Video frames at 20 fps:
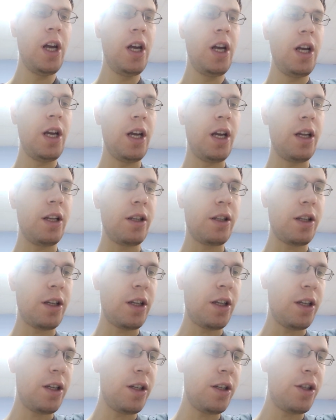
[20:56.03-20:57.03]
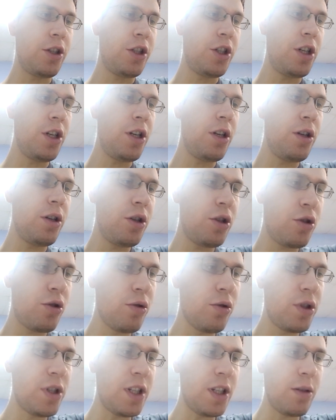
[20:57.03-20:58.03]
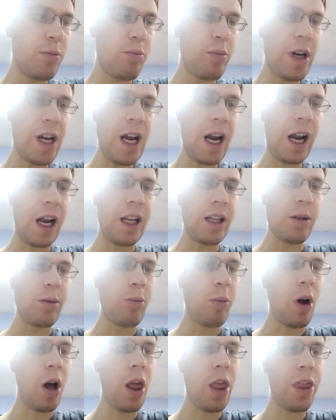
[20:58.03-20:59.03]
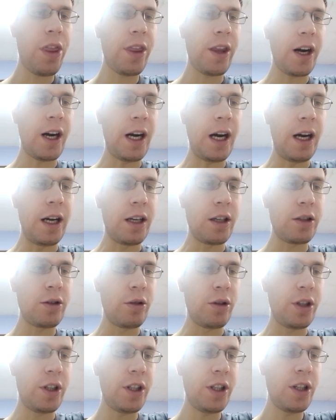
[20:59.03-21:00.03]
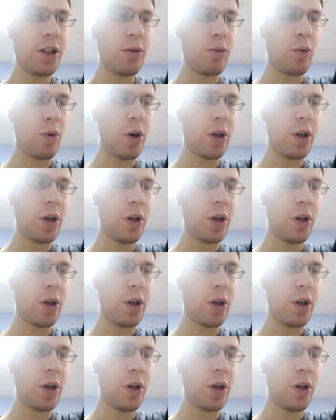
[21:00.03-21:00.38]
and she shooting back, and both trying to hear what